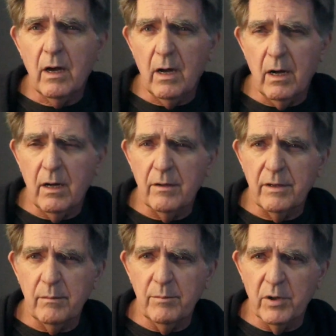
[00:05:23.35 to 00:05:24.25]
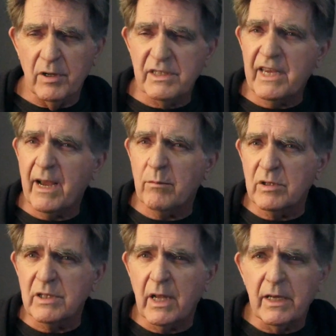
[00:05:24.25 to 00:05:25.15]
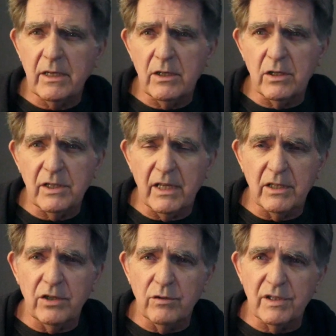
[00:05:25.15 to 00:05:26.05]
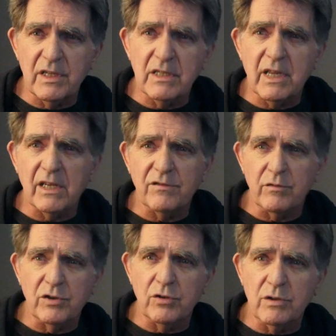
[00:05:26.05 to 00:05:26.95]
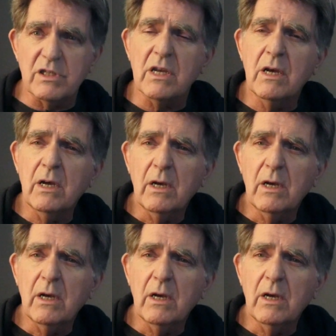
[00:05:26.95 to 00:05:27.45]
uh, the mirrorless cameras that I tend to use these days for shoots,